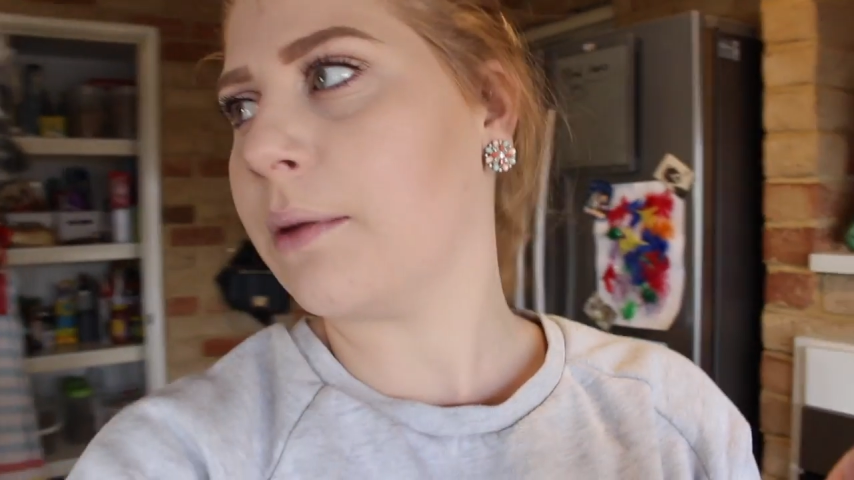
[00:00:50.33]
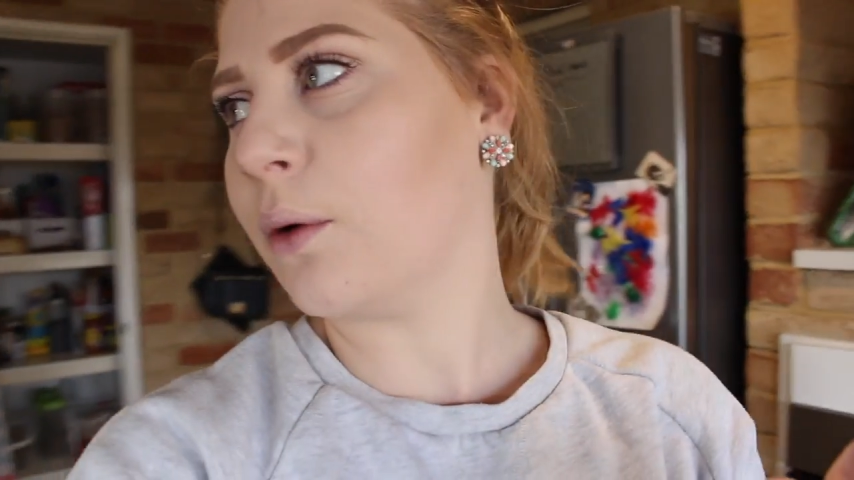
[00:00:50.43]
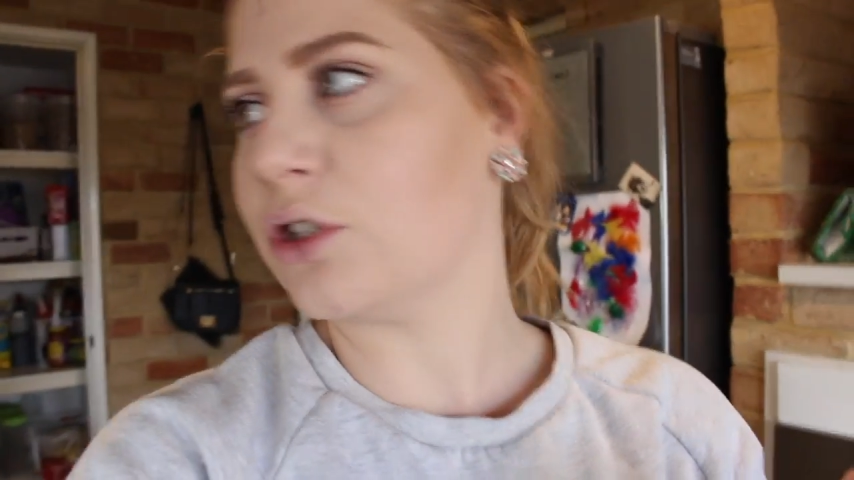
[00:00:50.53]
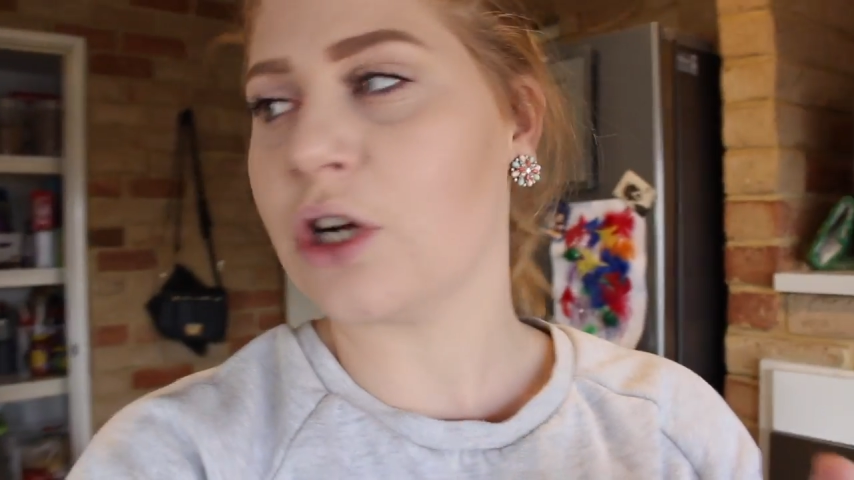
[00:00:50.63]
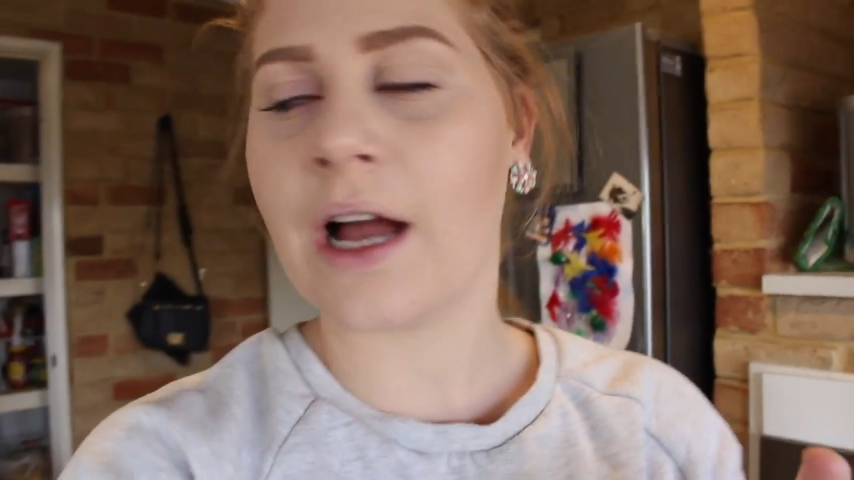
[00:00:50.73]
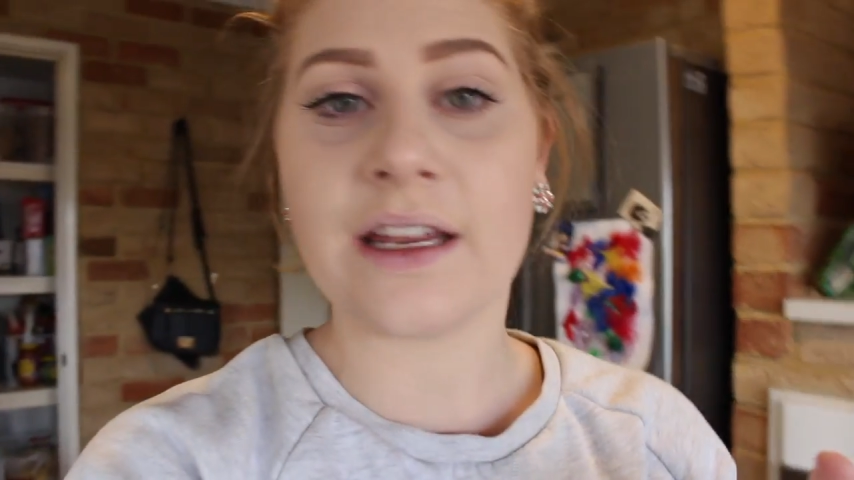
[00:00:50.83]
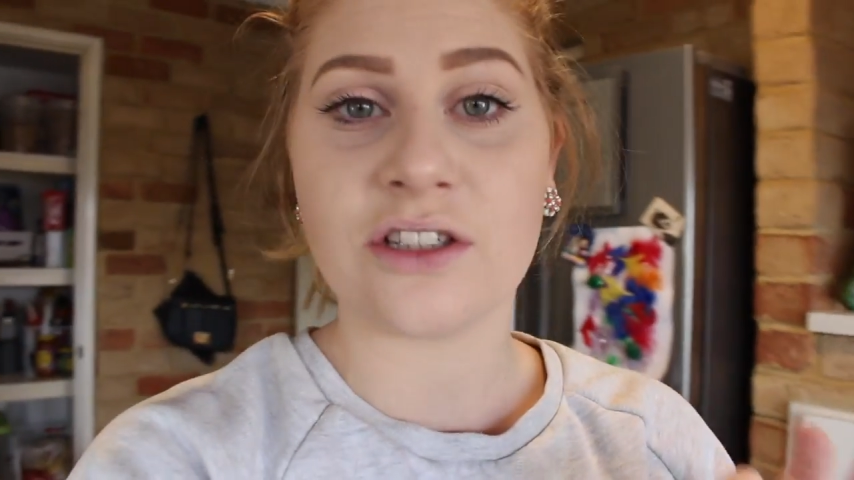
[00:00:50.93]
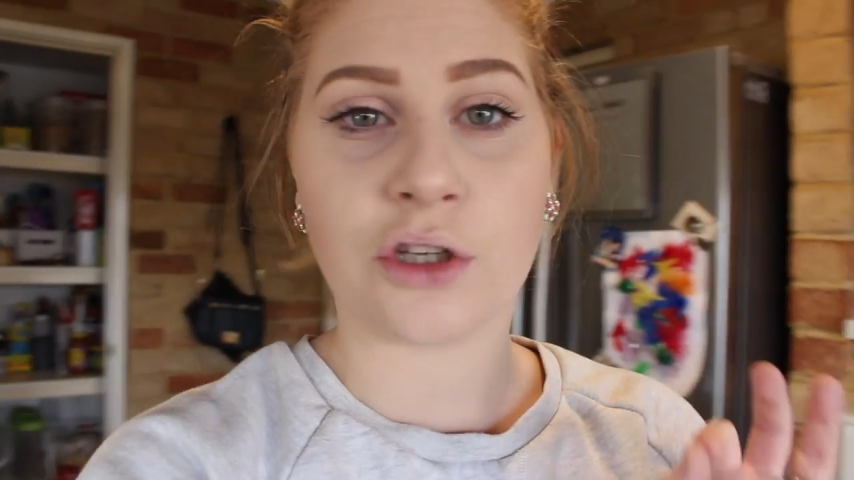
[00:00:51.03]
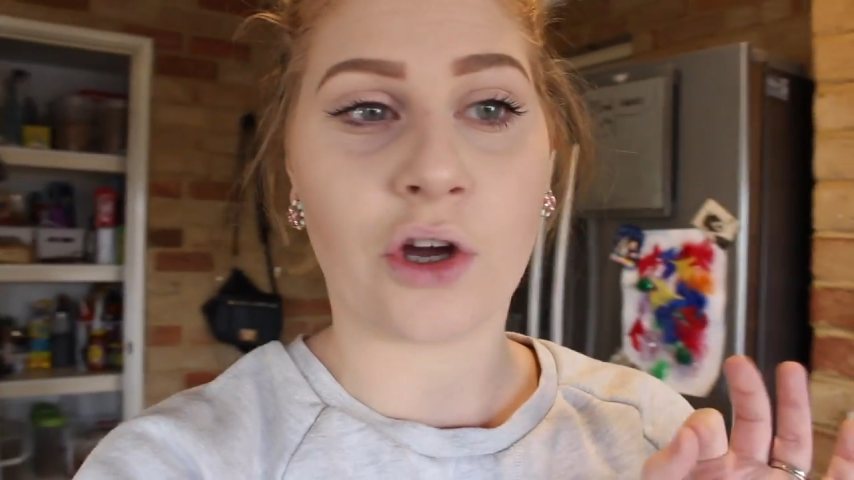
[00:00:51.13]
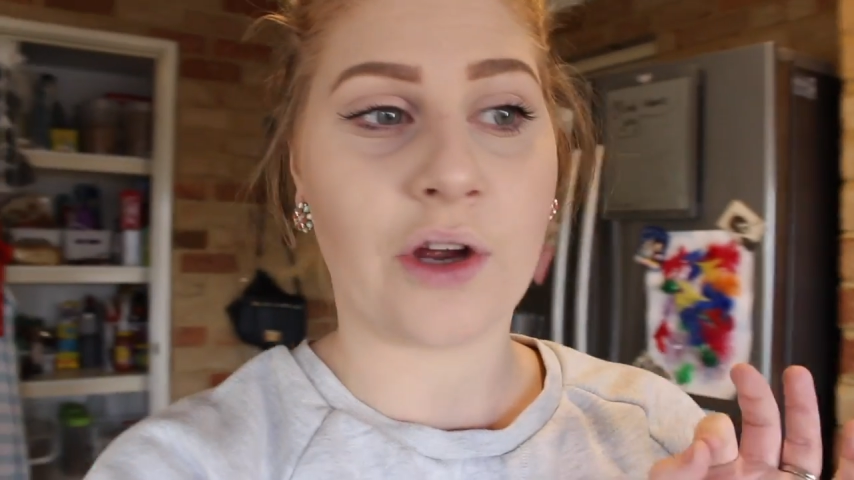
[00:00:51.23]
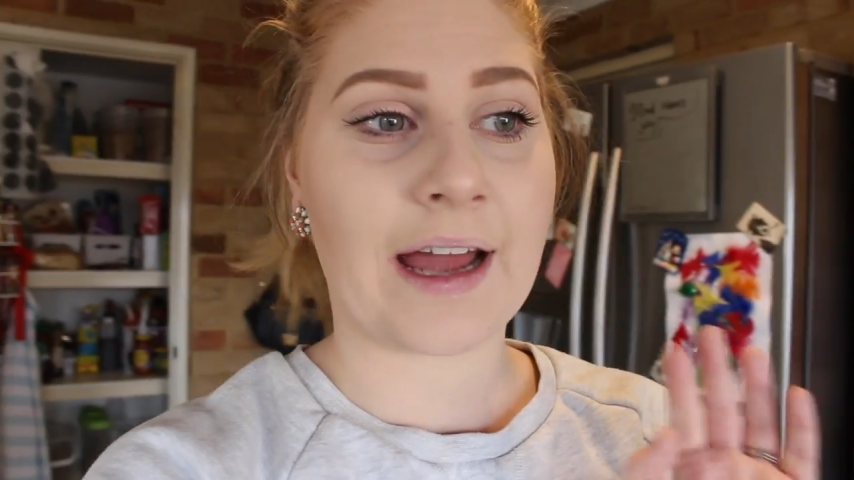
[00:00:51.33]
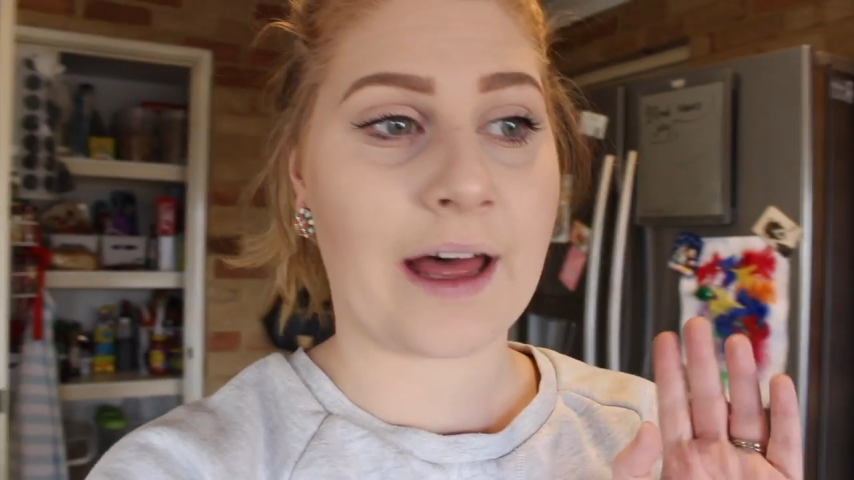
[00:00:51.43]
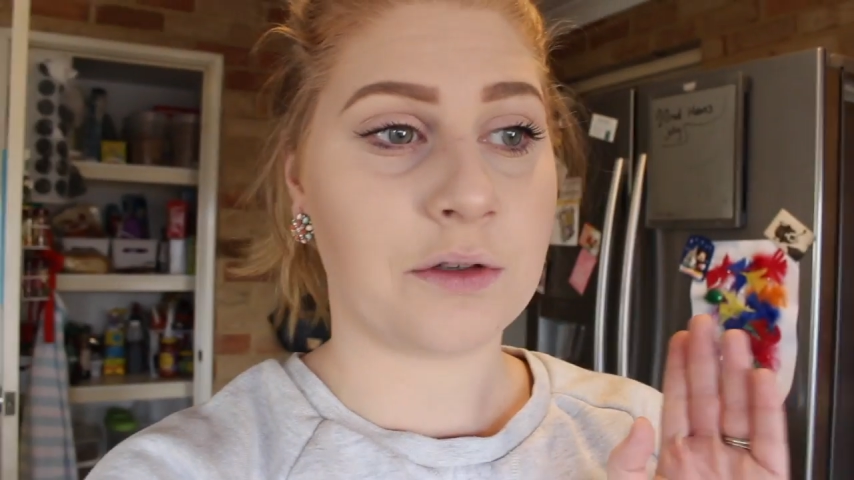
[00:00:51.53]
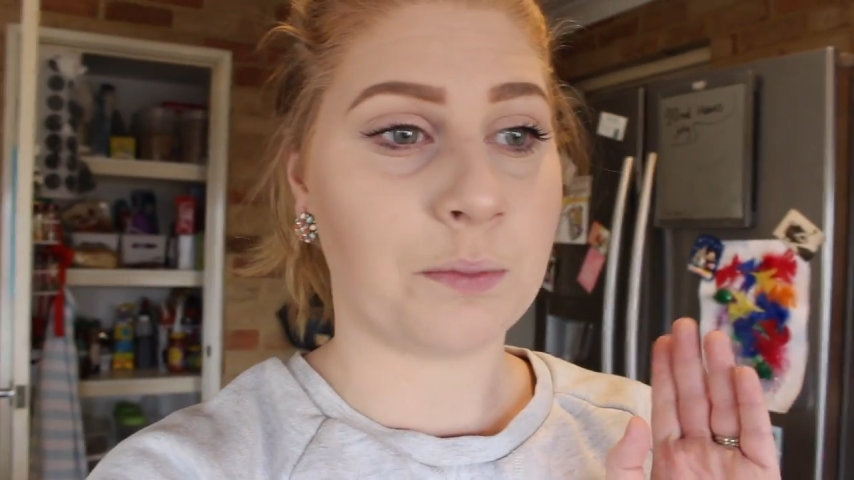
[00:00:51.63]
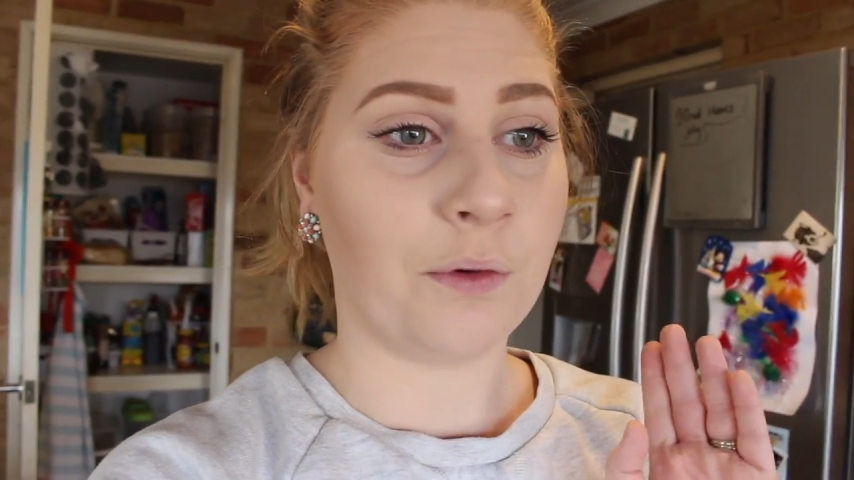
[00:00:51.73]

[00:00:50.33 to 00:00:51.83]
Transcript: but we're trying to go out